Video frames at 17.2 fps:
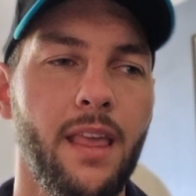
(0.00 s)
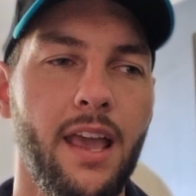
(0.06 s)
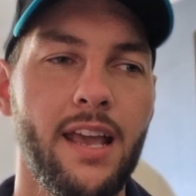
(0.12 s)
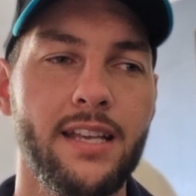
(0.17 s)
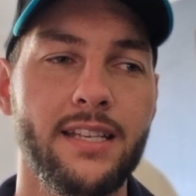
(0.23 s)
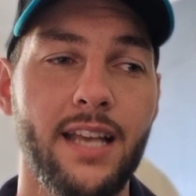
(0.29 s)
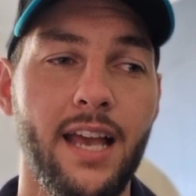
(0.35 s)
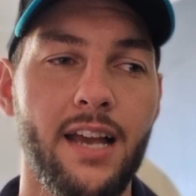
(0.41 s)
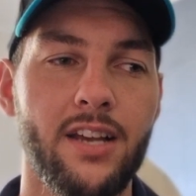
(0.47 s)

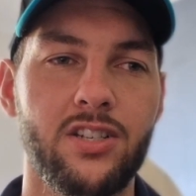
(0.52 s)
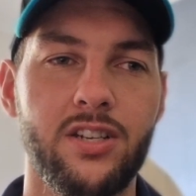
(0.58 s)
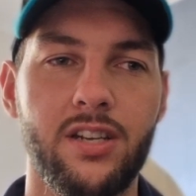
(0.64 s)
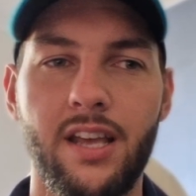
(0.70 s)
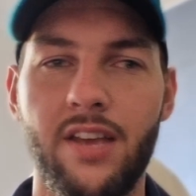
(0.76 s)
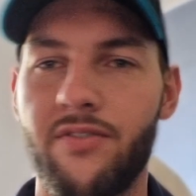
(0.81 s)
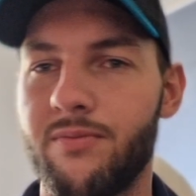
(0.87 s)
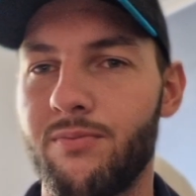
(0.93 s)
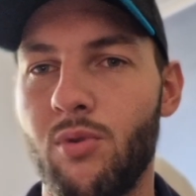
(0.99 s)
is
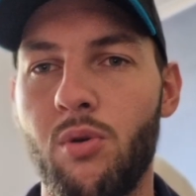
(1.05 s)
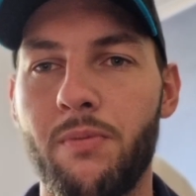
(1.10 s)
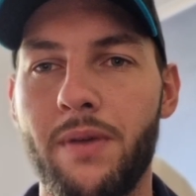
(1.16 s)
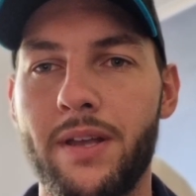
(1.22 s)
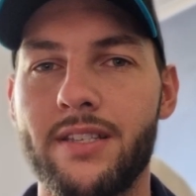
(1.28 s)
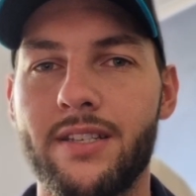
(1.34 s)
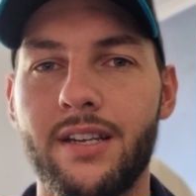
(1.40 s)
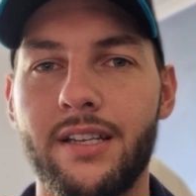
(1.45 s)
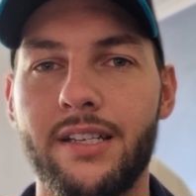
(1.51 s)
actually even more
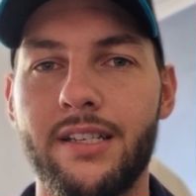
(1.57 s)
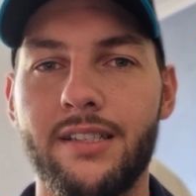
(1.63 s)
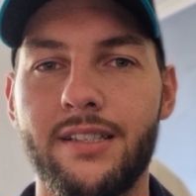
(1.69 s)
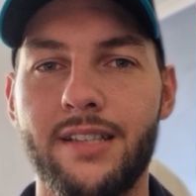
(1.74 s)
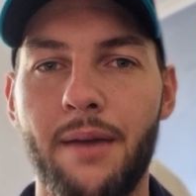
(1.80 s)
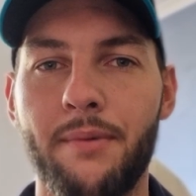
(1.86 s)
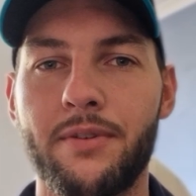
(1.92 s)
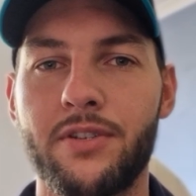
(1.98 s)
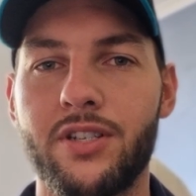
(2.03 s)
mentally
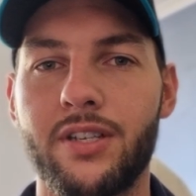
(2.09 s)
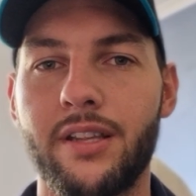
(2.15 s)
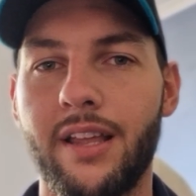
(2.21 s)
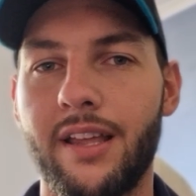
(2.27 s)
damaging